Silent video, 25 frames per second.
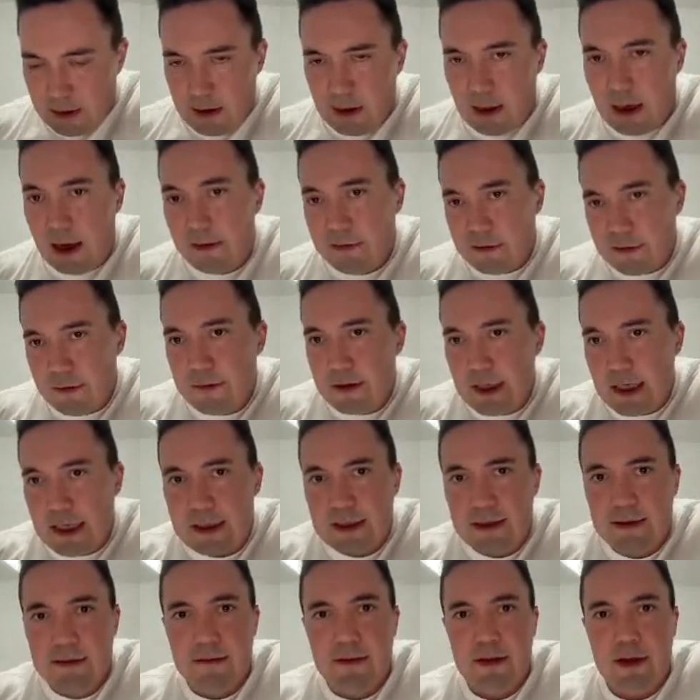After
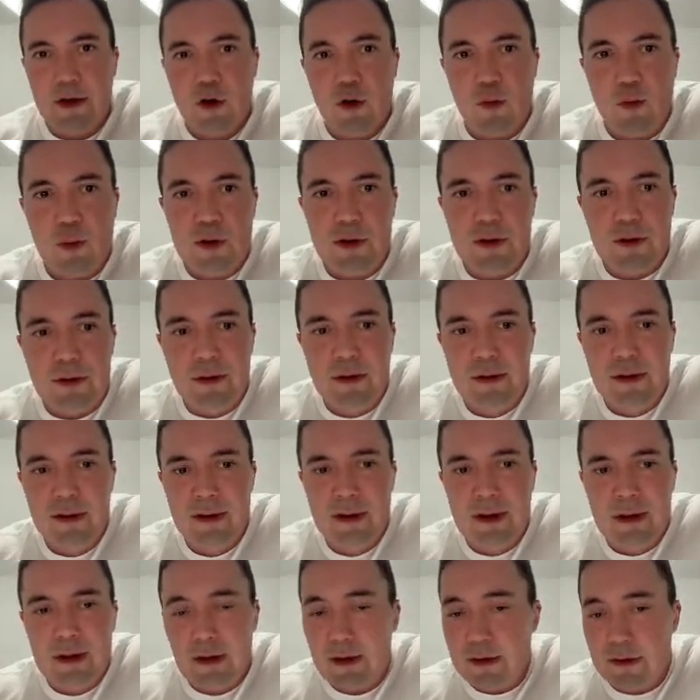that, the
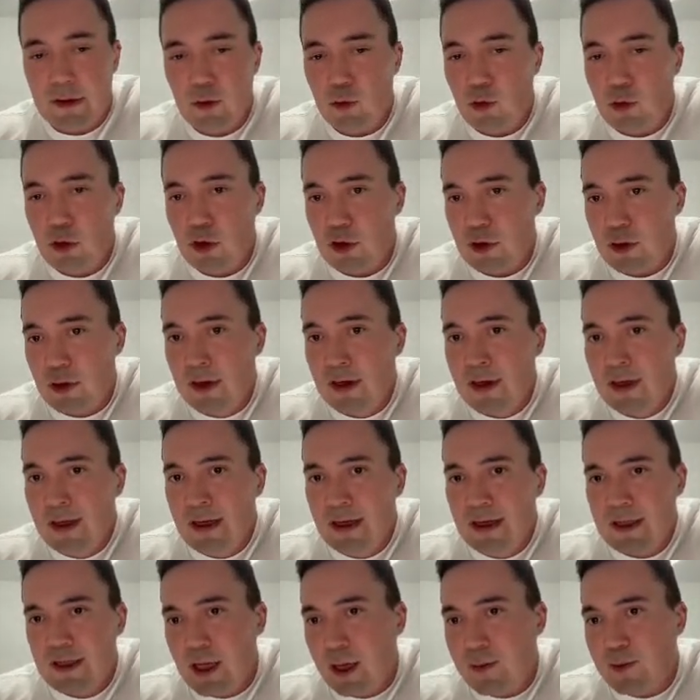order
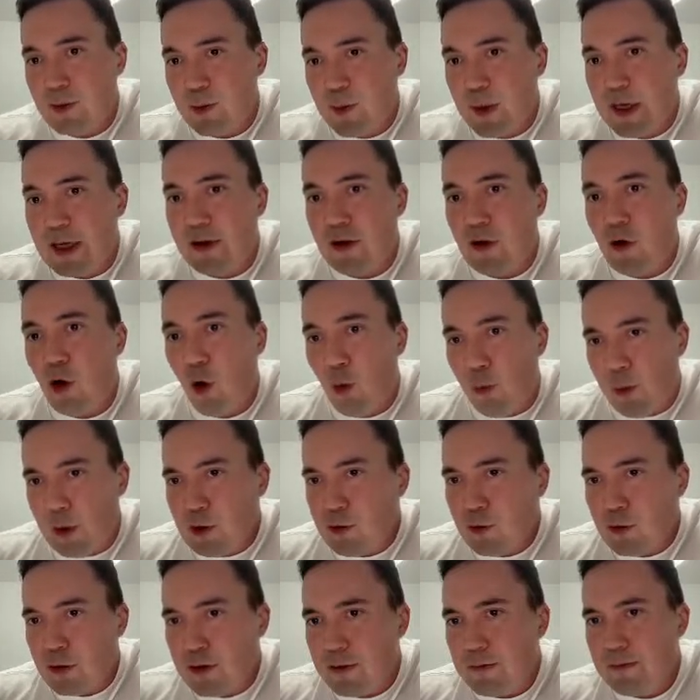stops being open
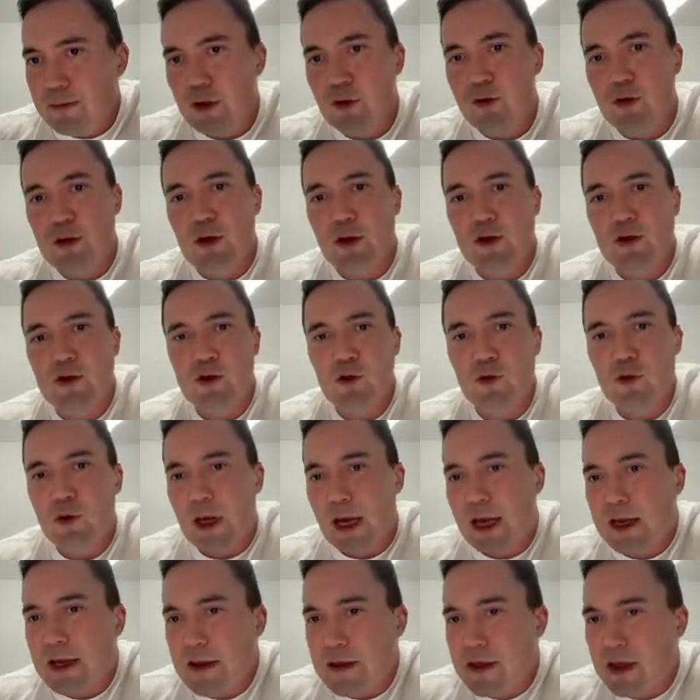order. You cannot do
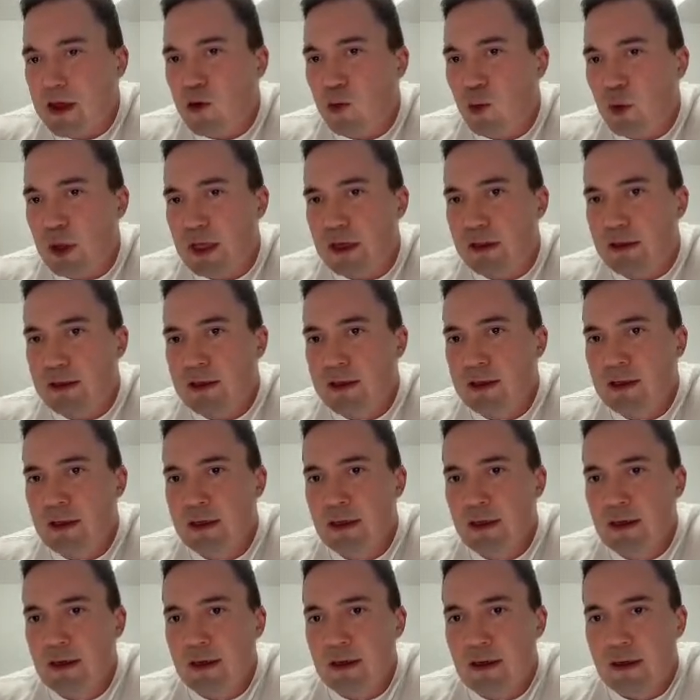anything with it.
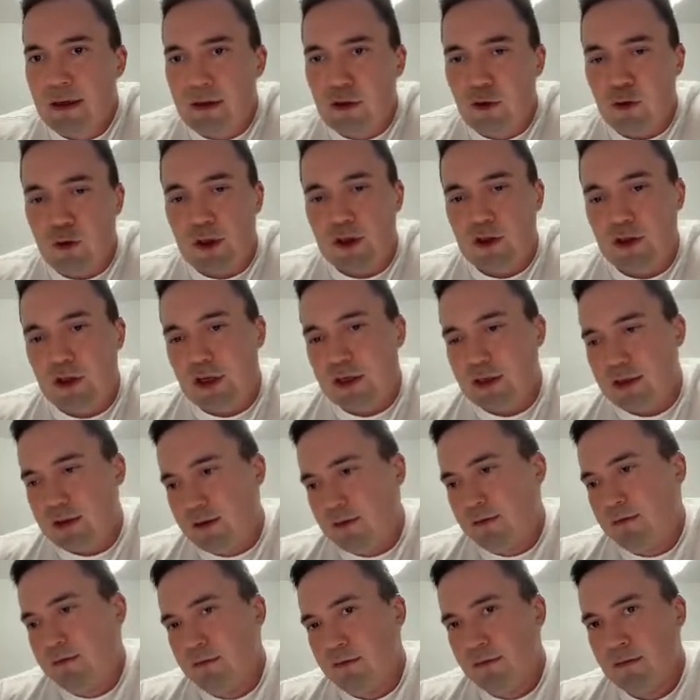You can just,
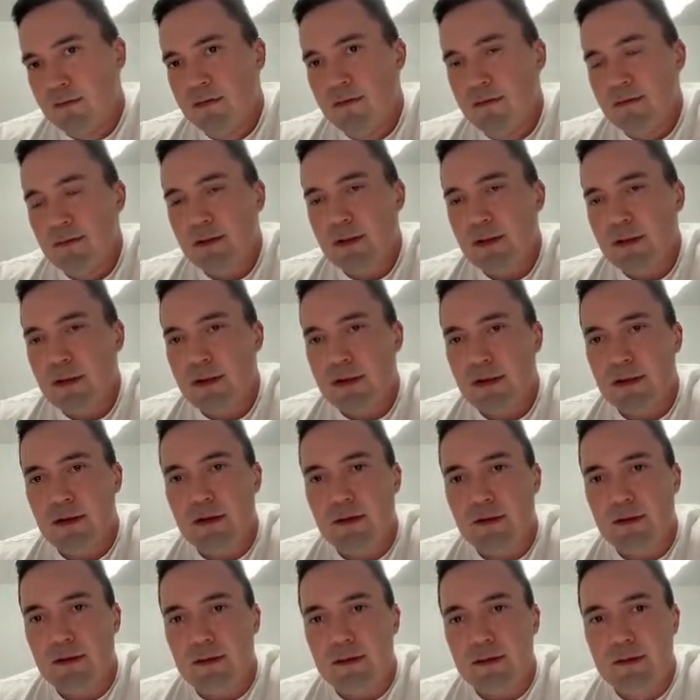
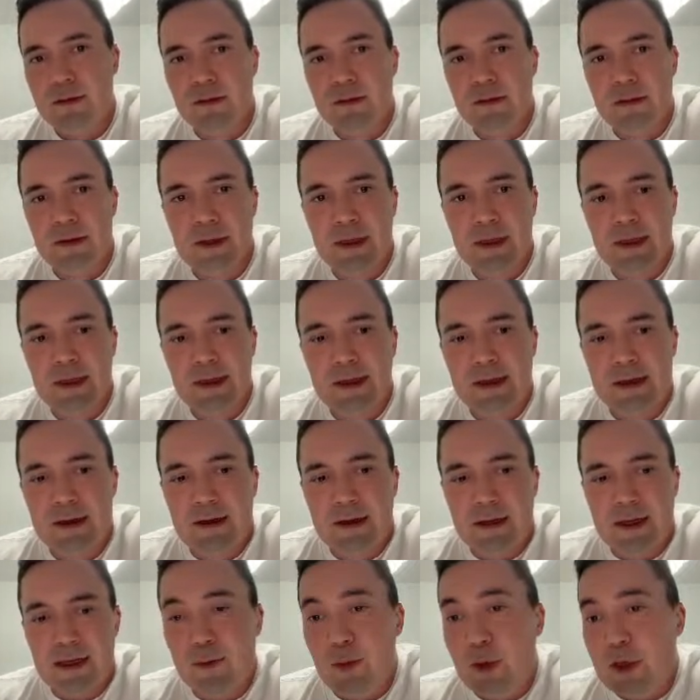
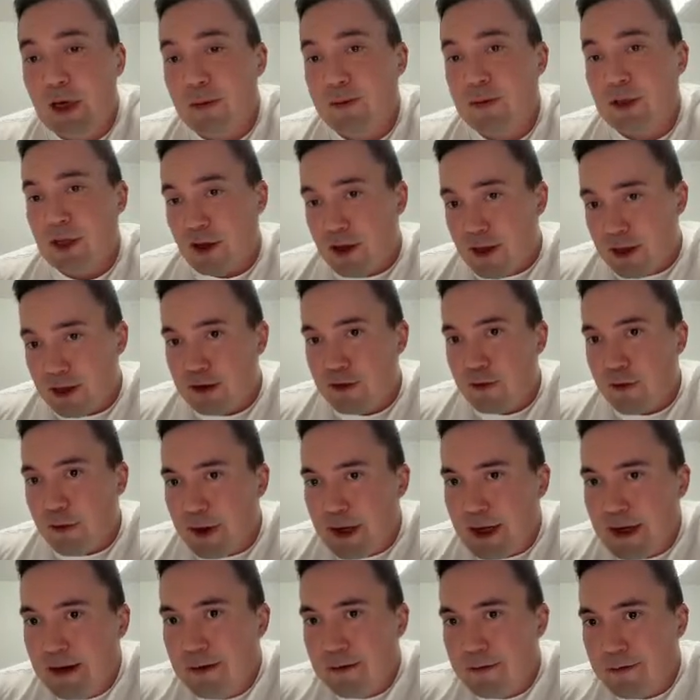it becomes the
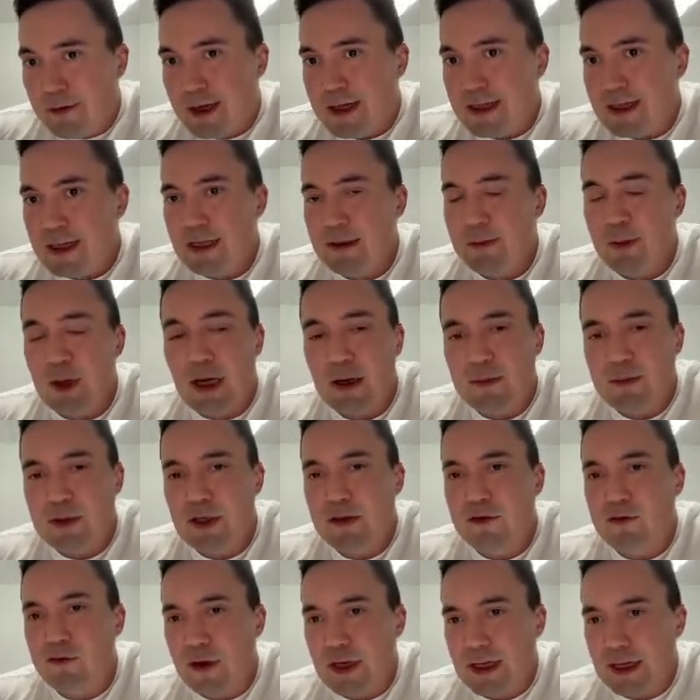history, right? It becomes the
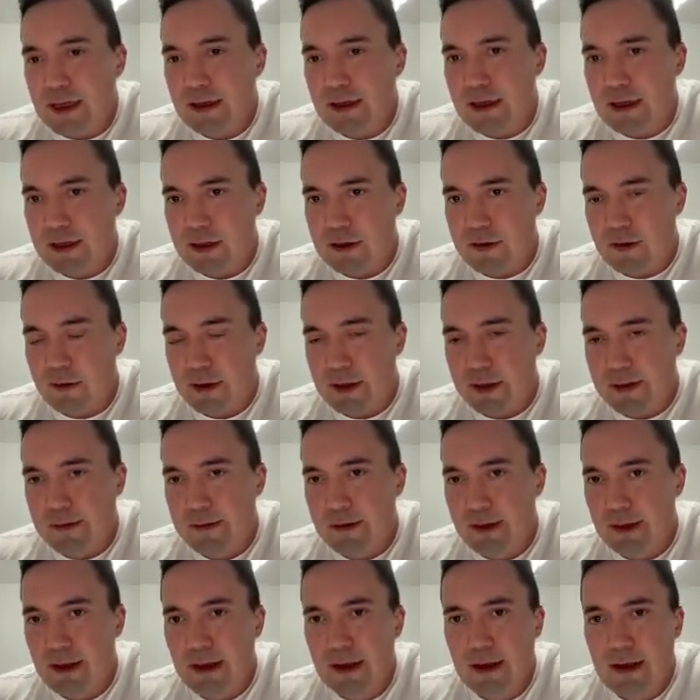trading history.
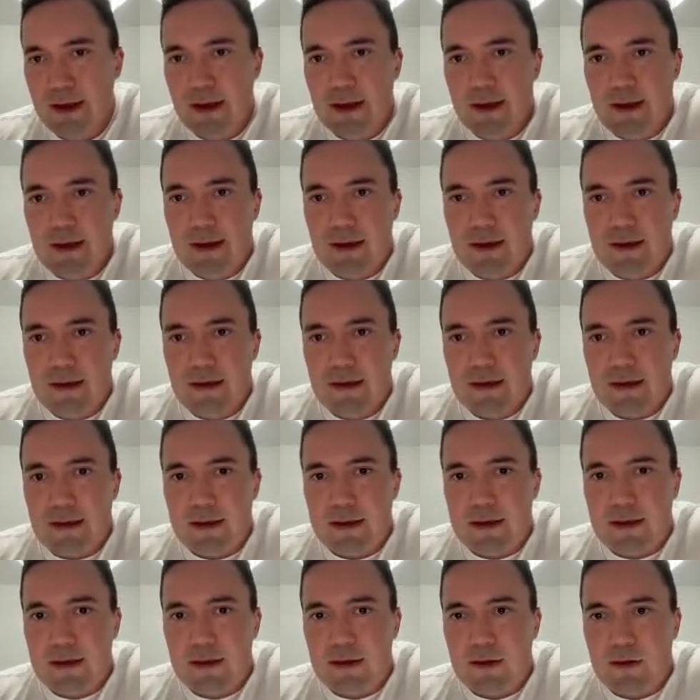
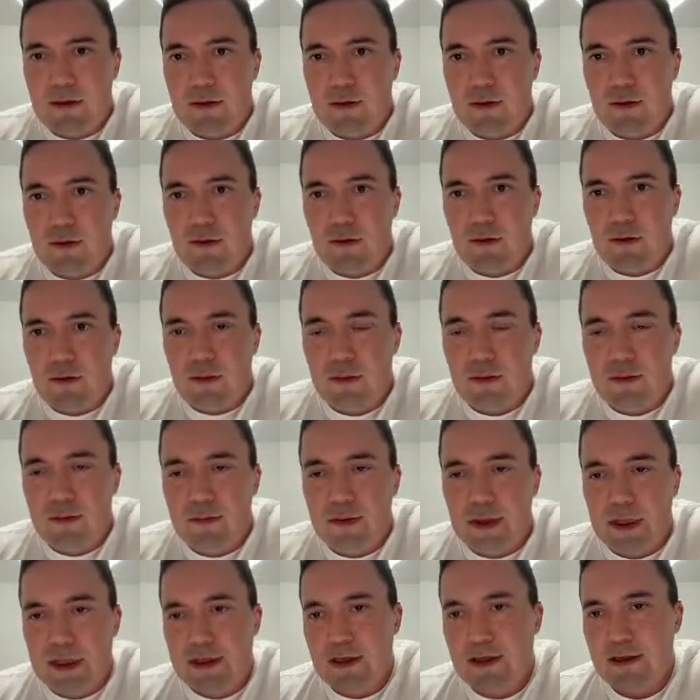So
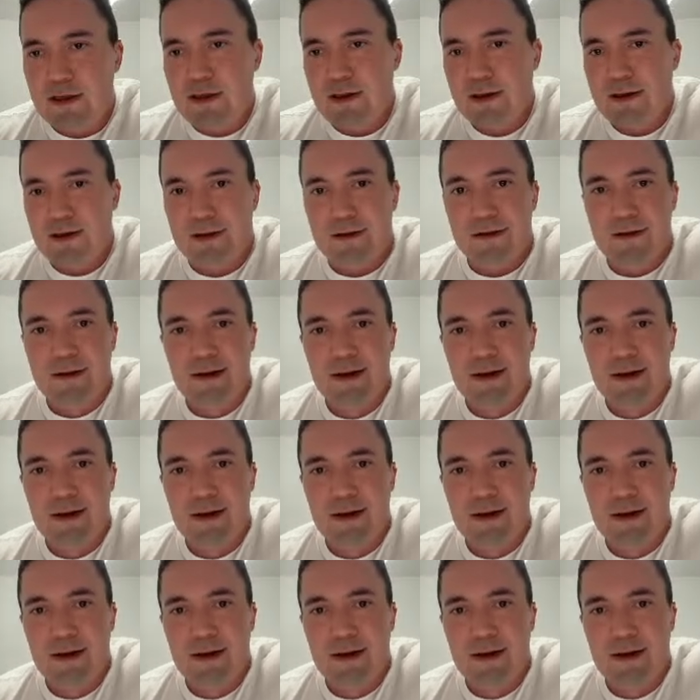this is the